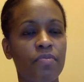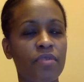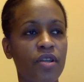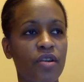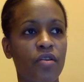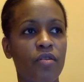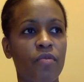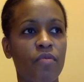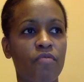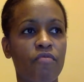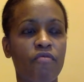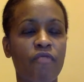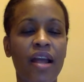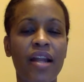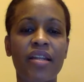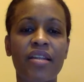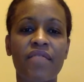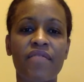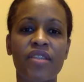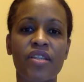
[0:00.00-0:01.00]
you know,
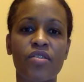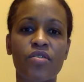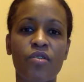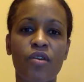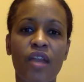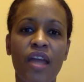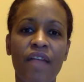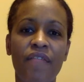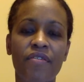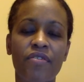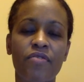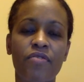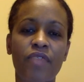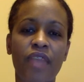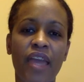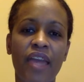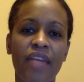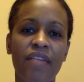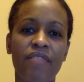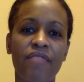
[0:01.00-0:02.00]
relatives and so on, have to
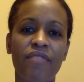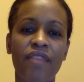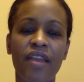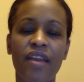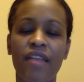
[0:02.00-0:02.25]
kind of